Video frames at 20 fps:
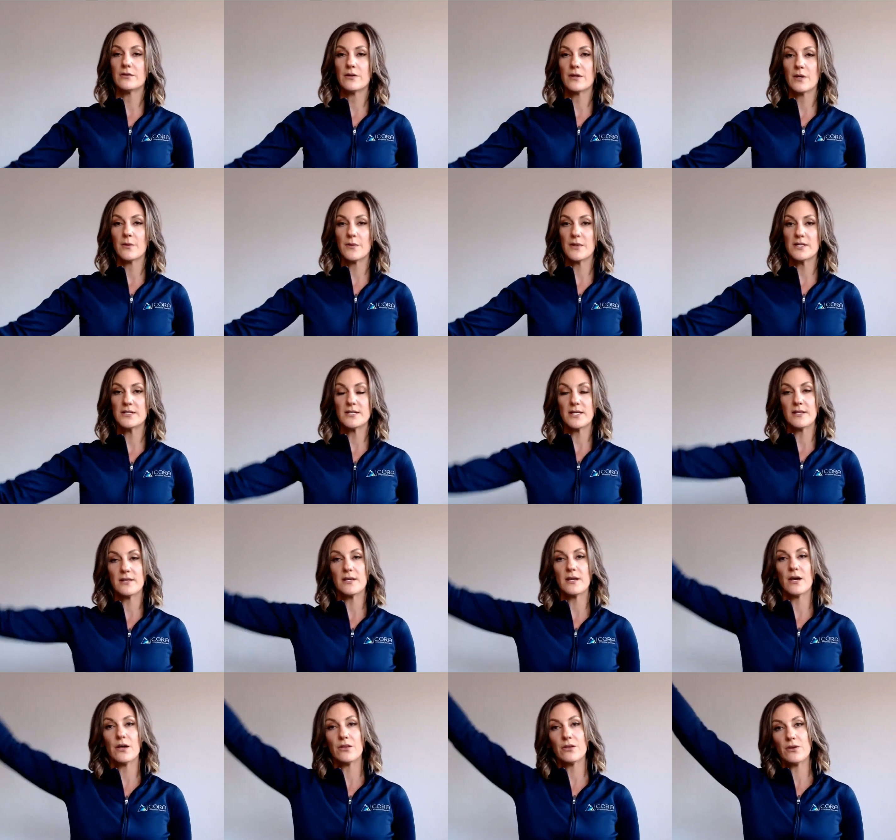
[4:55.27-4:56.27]
I'm going to take
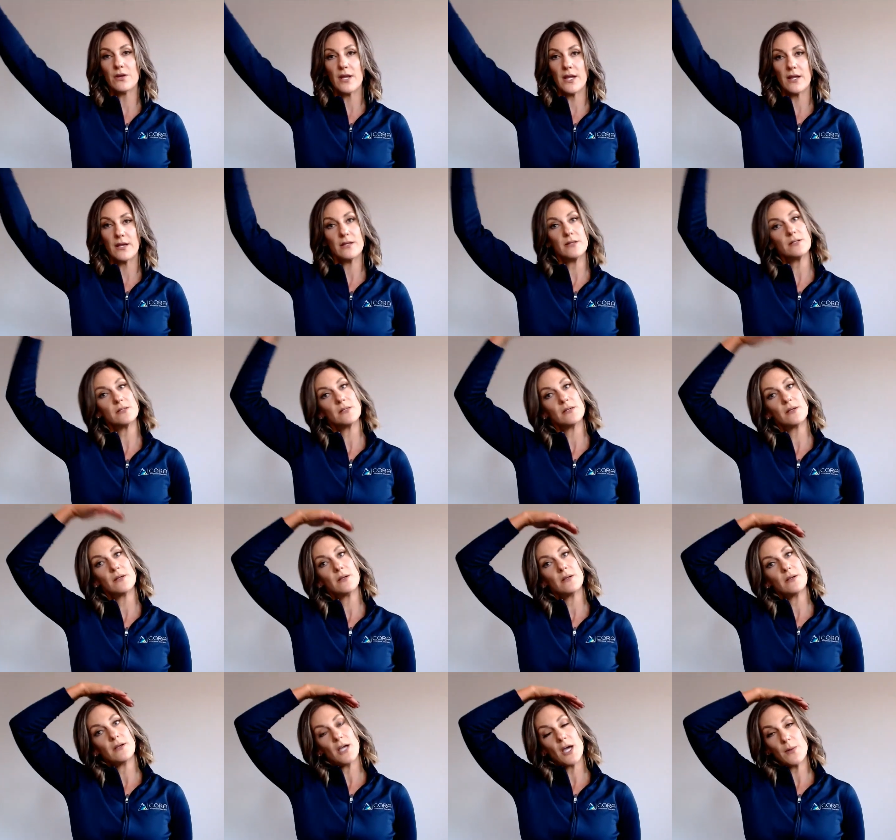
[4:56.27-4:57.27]
the other hand,
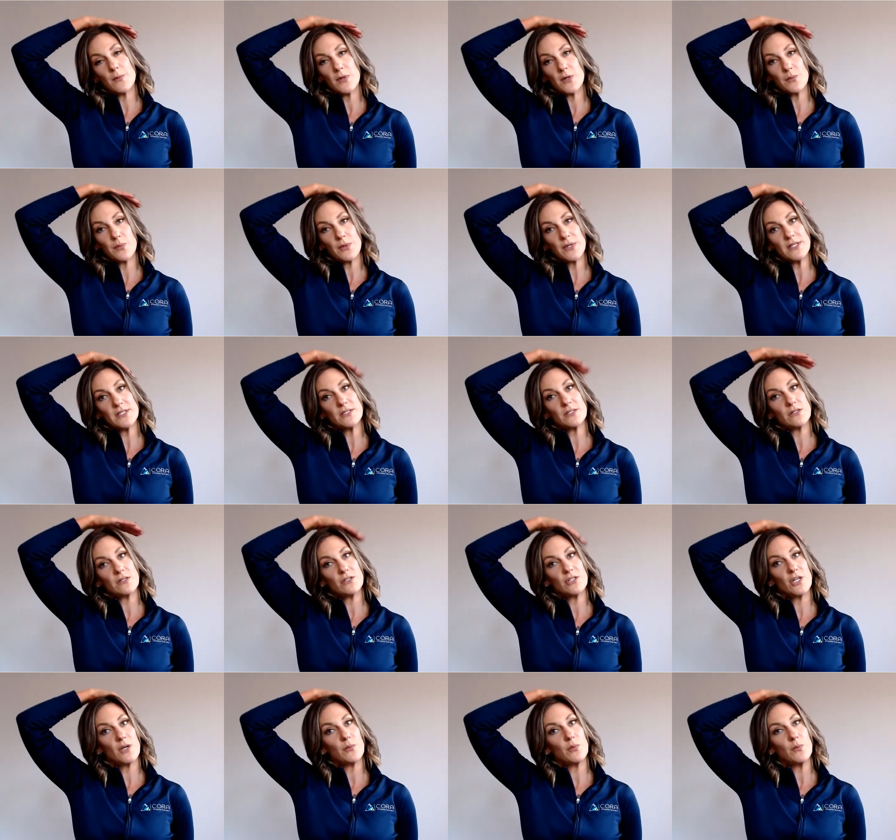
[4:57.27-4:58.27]
I'm going to place it on
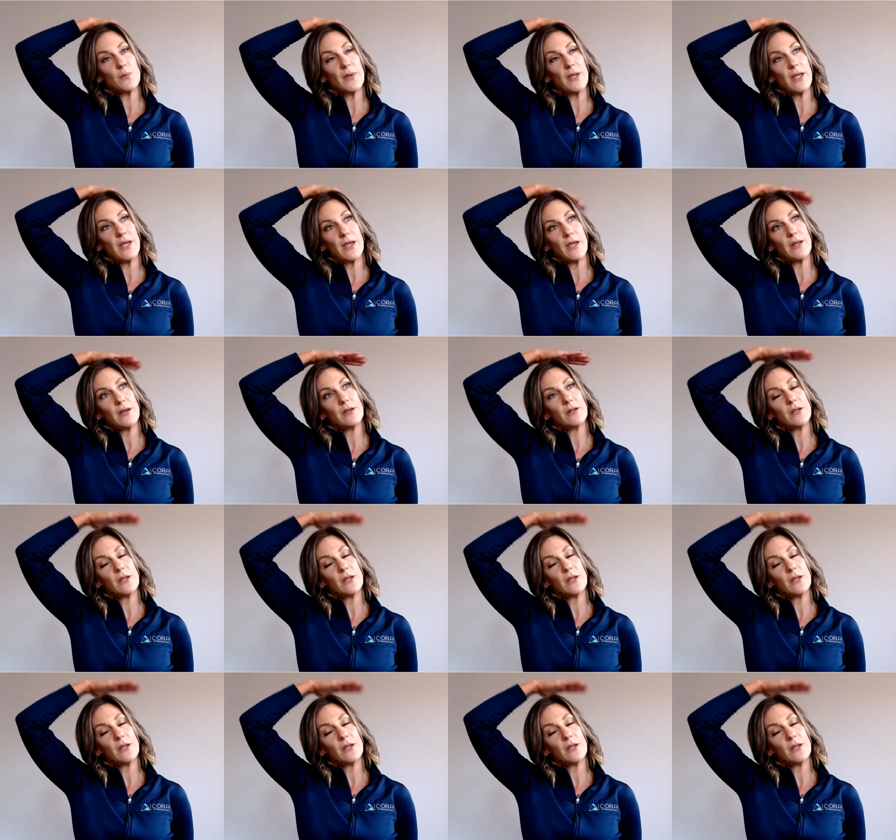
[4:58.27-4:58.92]
top of my head,